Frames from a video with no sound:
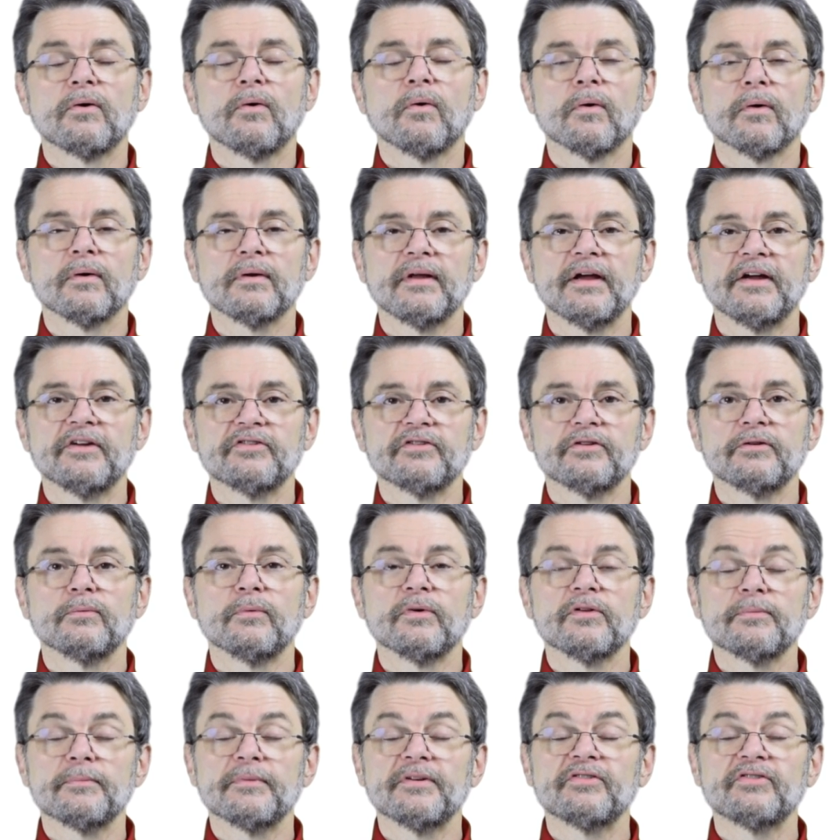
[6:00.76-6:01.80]
correlation
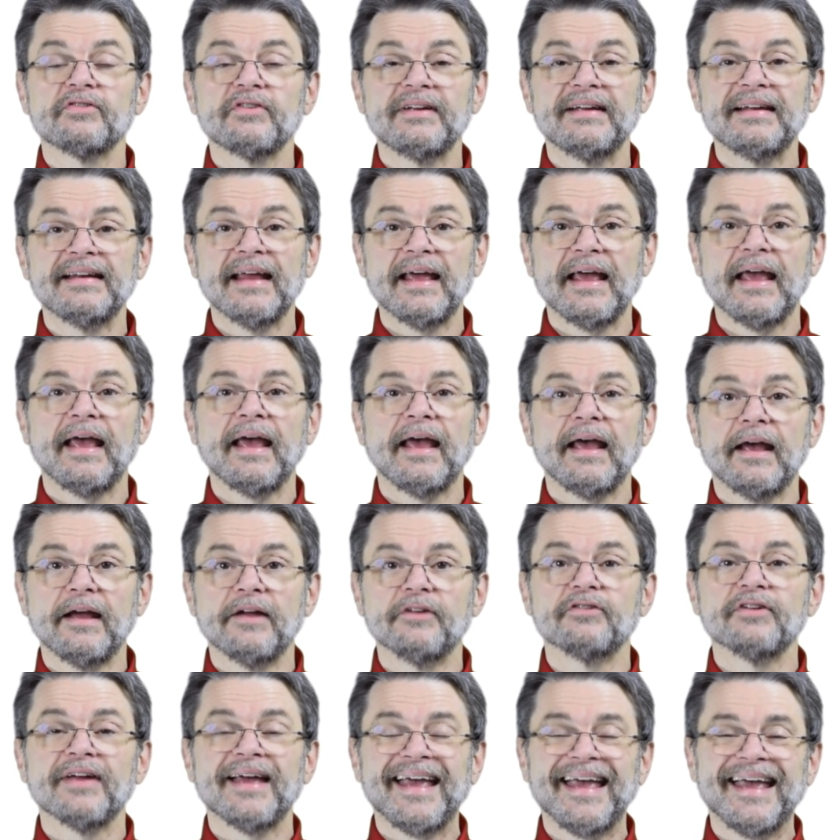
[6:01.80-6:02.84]
with machine
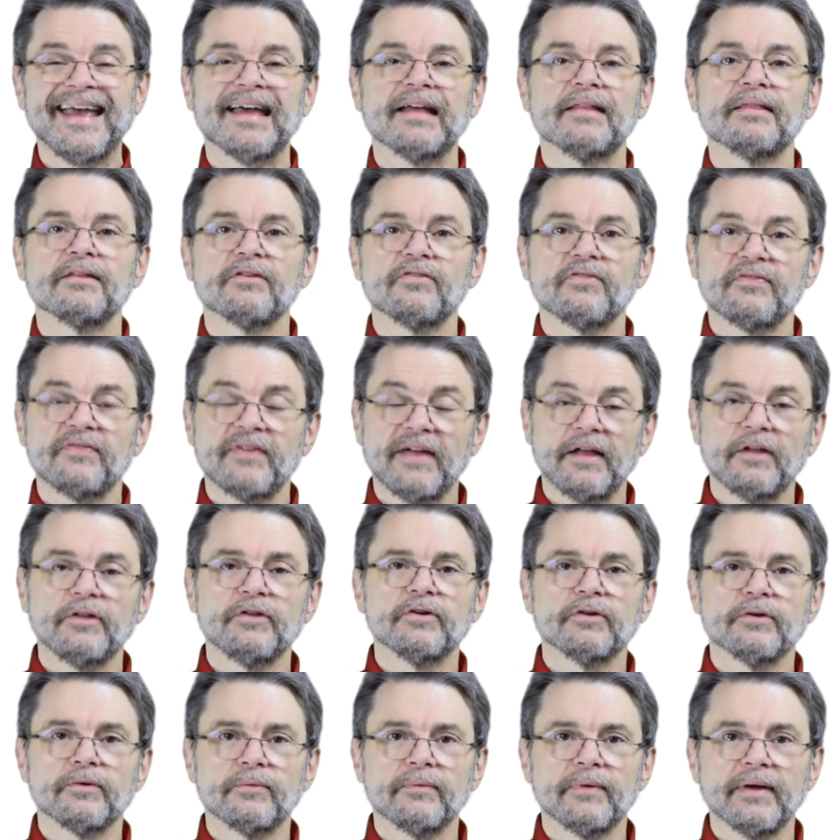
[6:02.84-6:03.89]
age and the
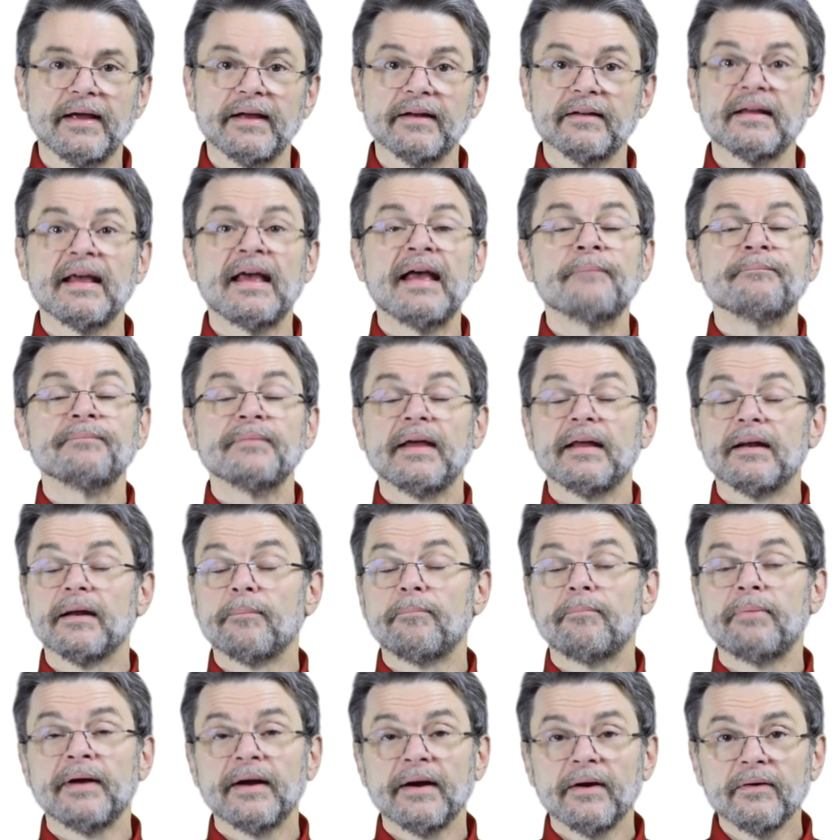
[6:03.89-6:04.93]
failure rate. And
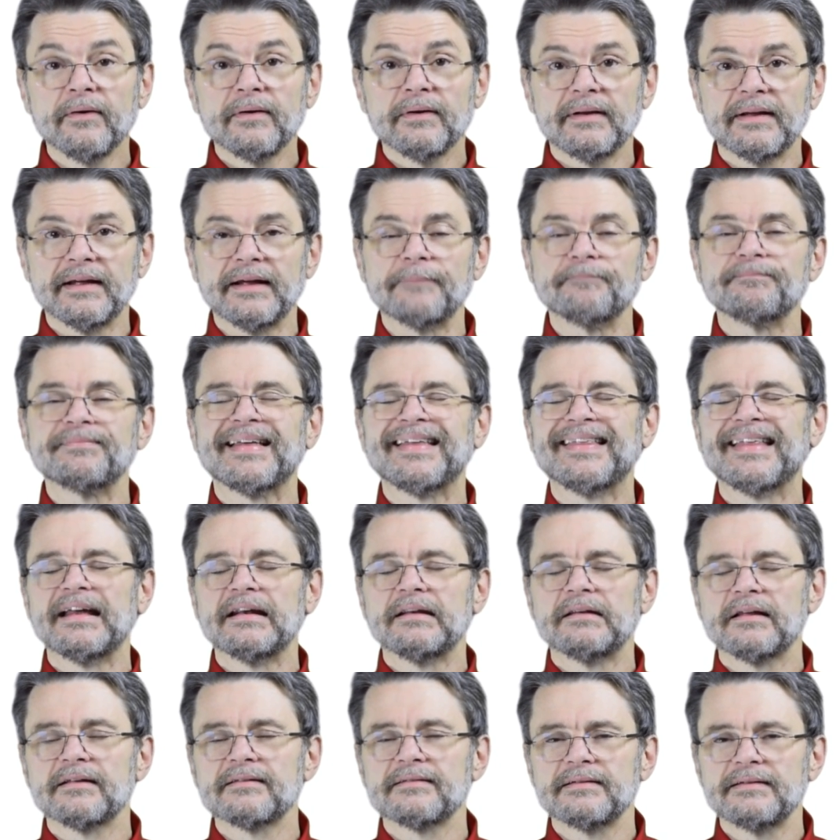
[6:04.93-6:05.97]
apparently,
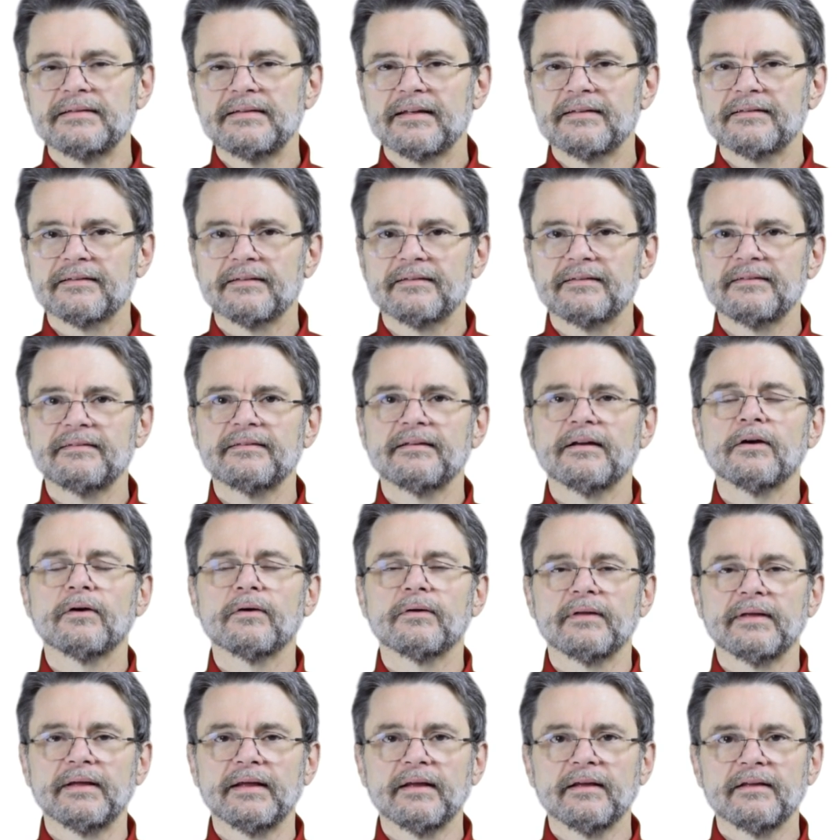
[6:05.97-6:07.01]
that doesn't
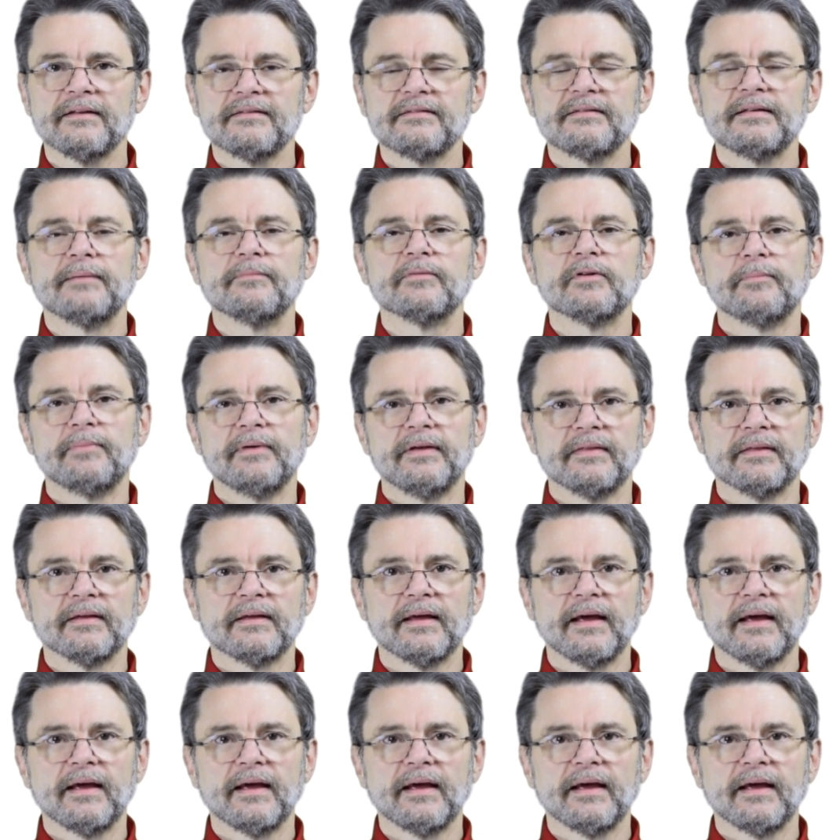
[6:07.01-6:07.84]
necessarily seem to be the